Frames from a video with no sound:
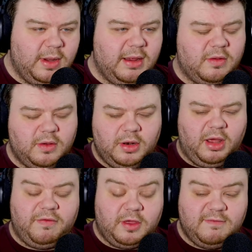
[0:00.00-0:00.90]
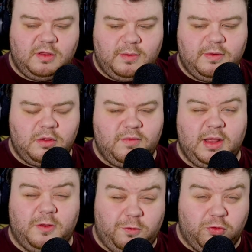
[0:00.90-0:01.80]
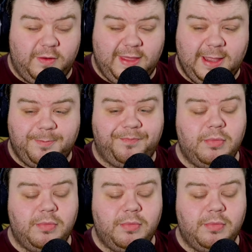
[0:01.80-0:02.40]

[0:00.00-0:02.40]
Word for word: where it's a live service, where there's not really a story there.